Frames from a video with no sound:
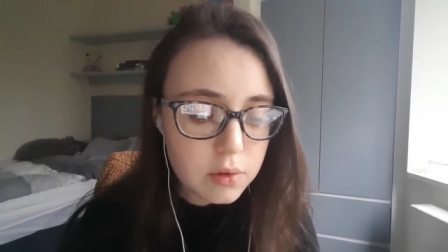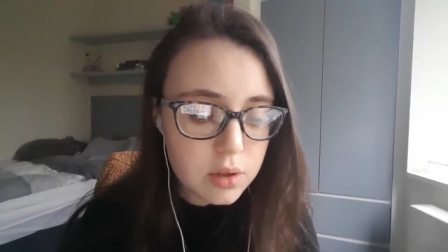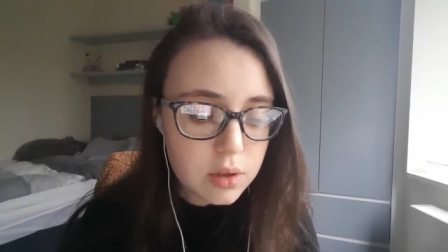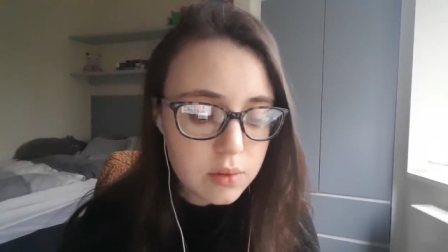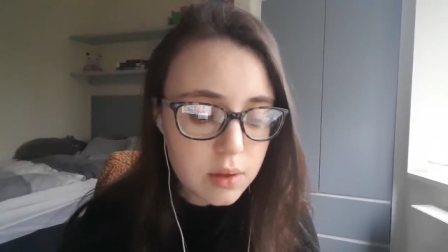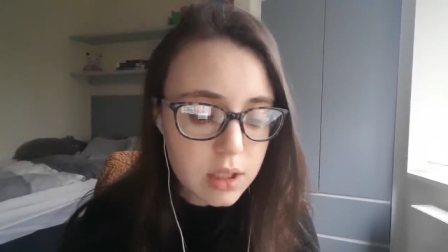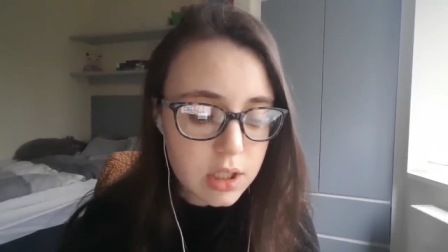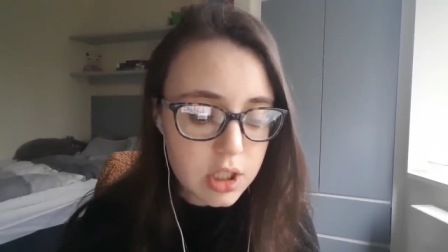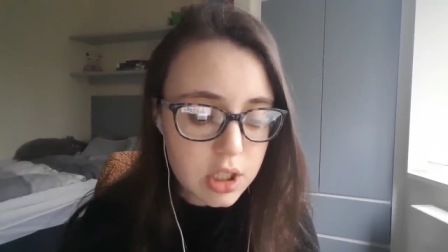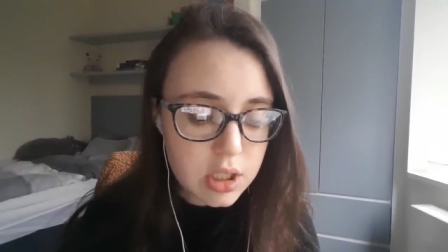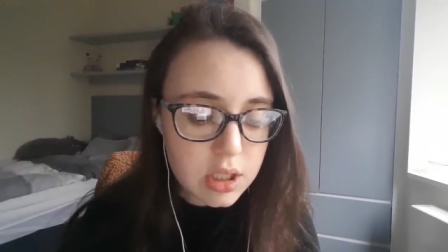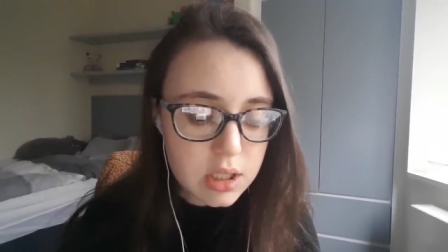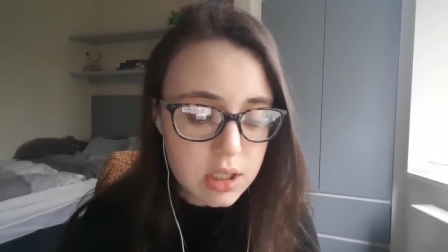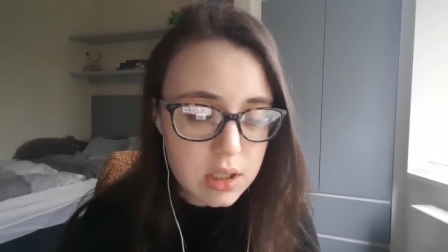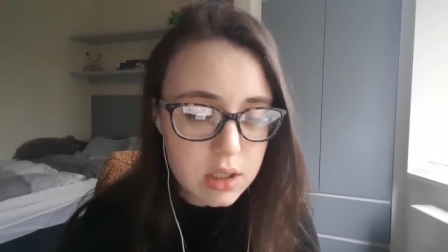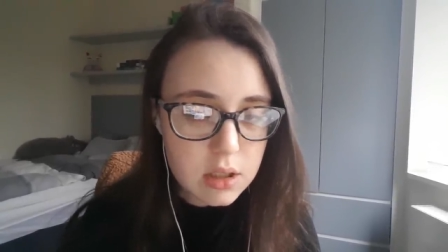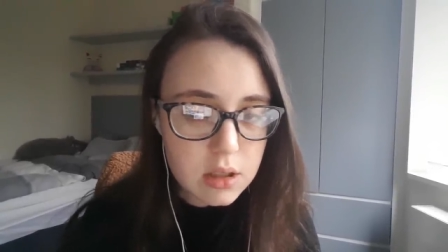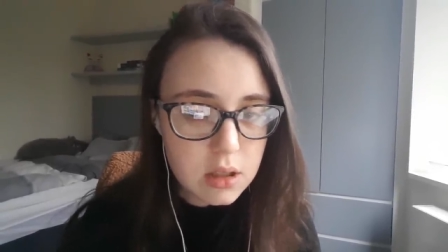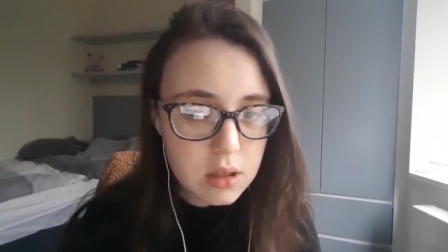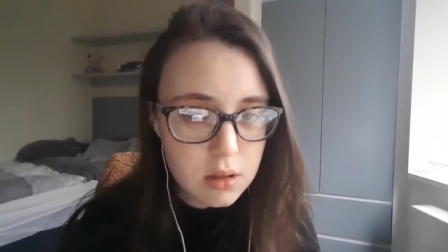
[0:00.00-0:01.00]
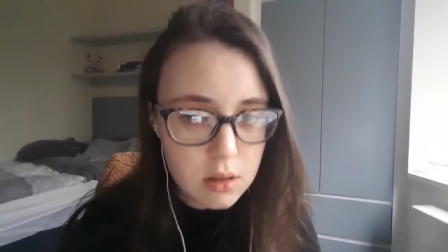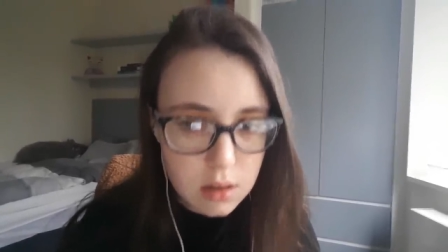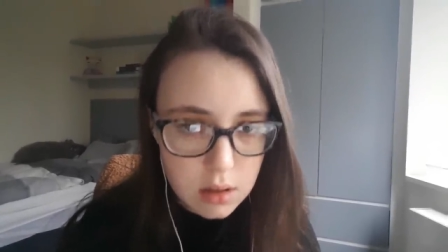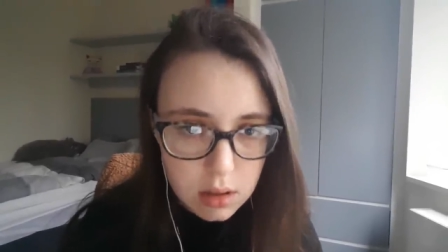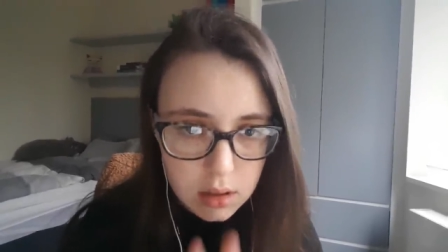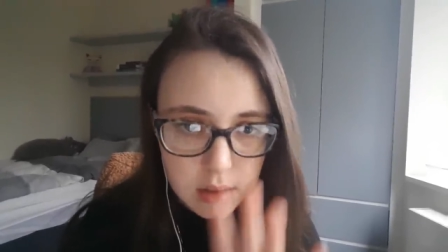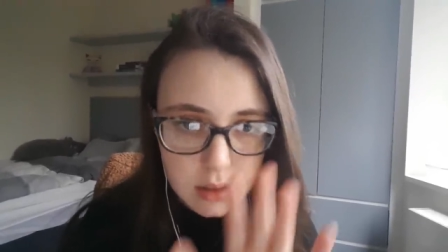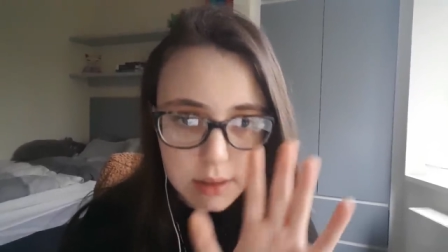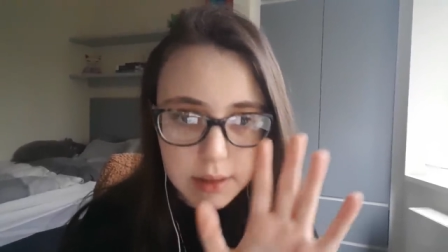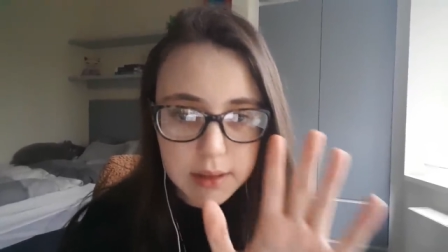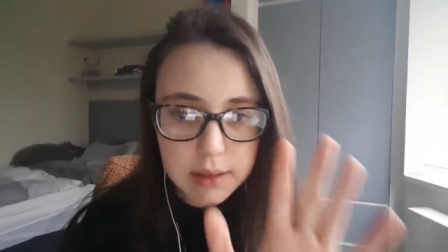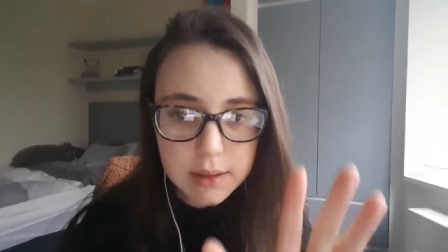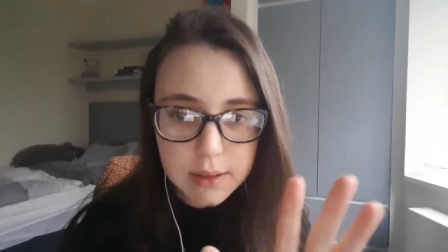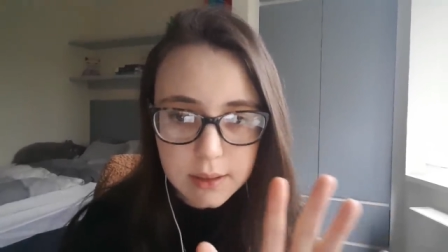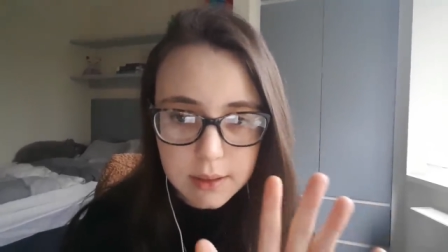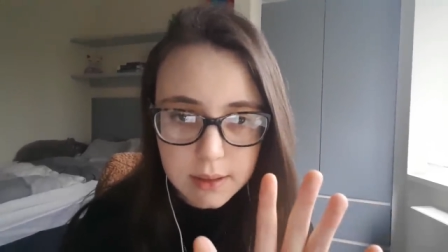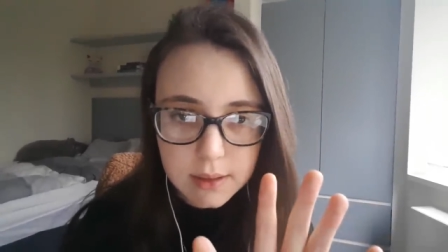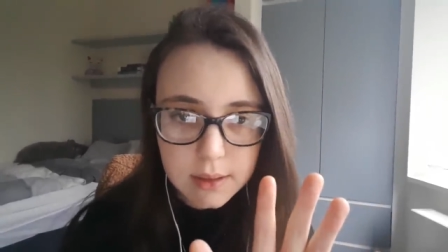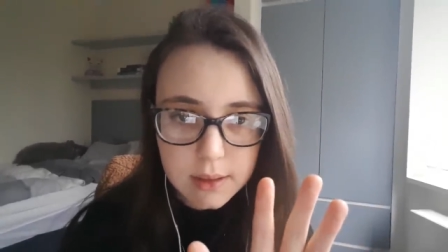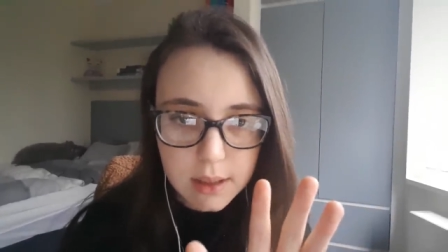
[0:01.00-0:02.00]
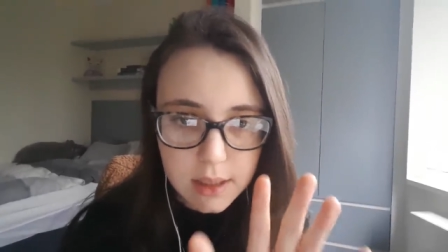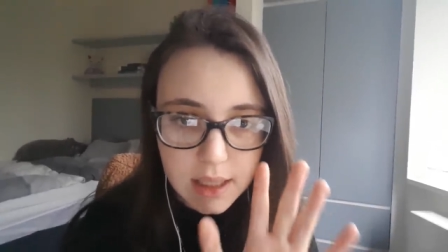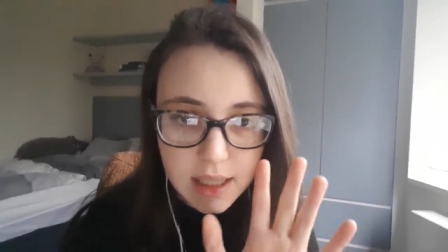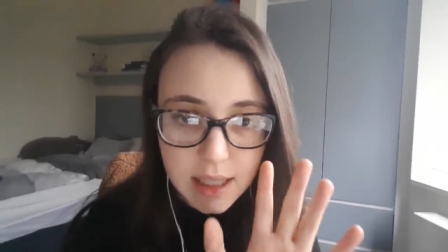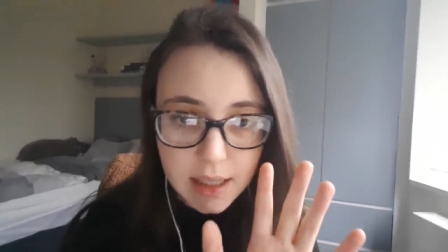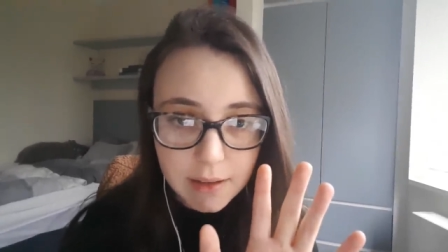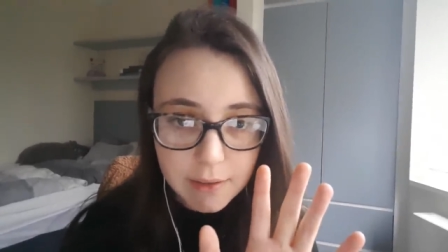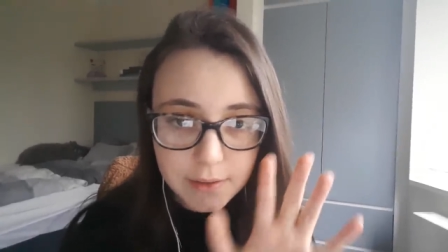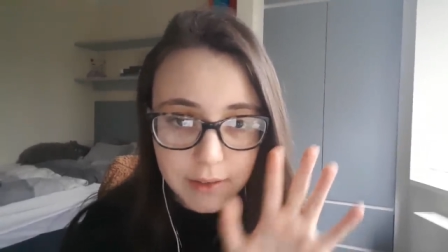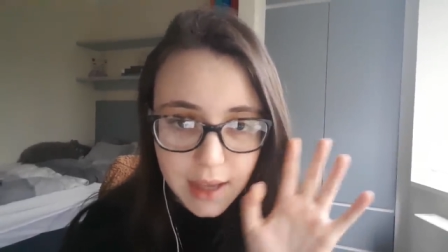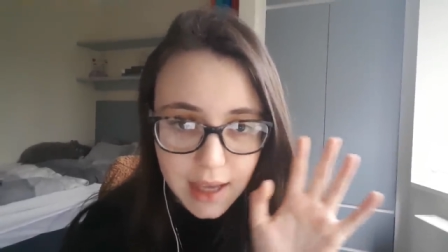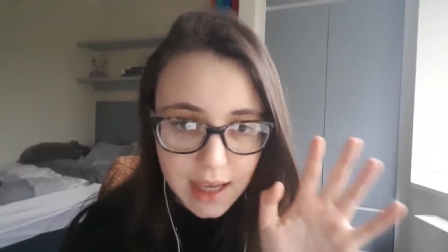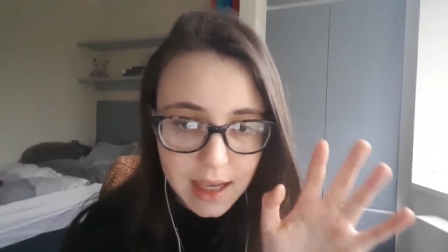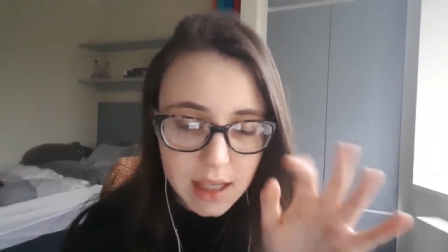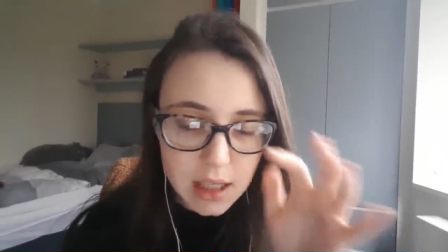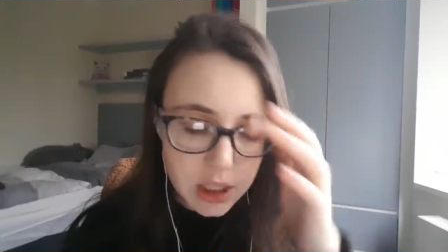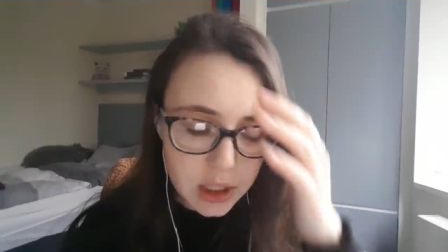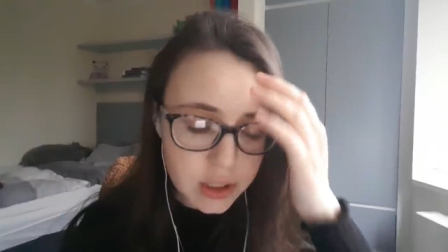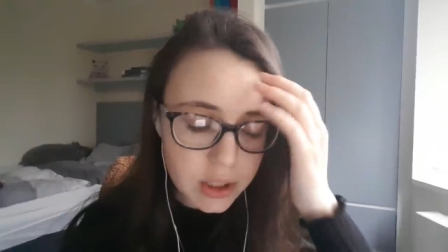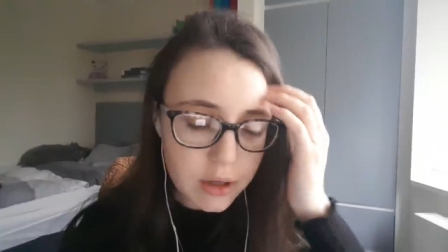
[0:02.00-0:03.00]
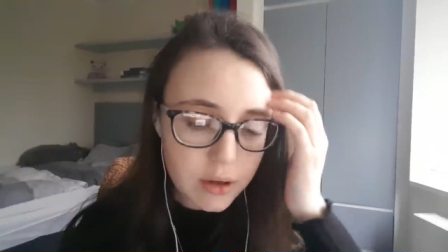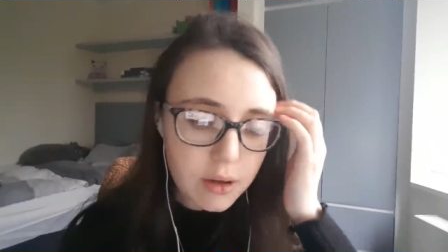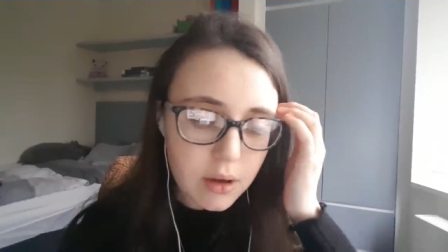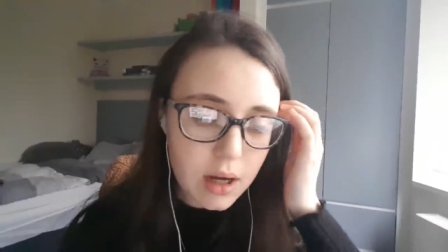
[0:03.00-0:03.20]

do I just leave it, you know?